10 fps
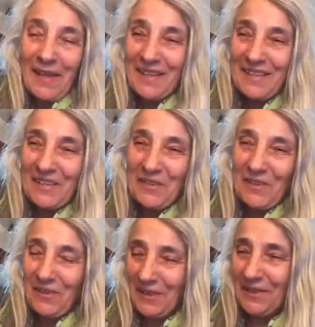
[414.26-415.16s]
So,
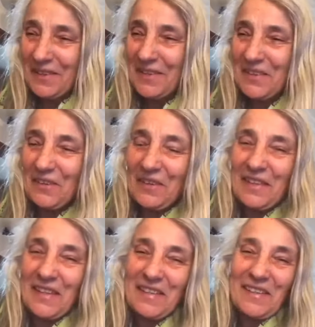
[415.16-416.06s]
sorry,
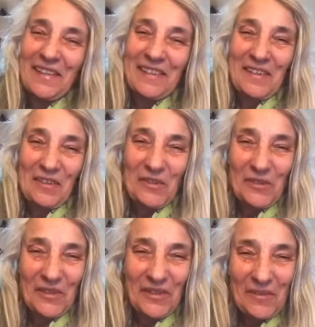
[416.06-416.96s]
that's a little
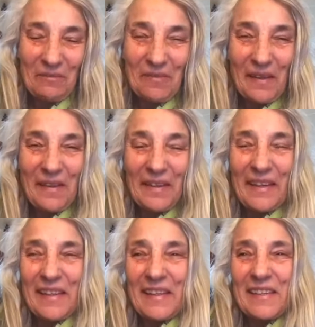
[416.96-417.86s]
joke.
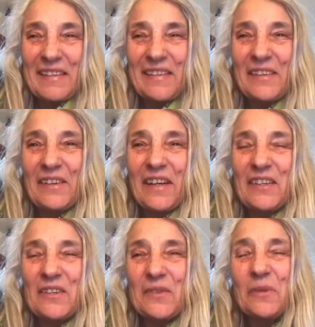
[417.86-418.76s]
So I
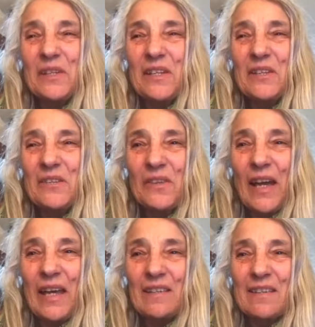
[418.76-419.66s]
just wanted to
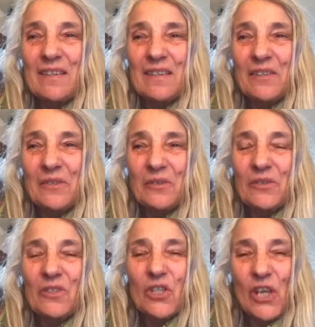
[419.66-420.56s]
ask you,
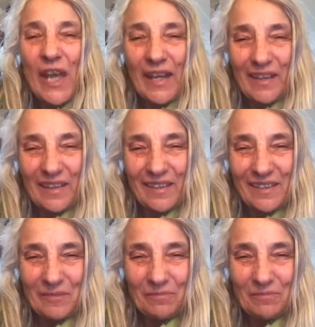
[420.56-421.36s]
check.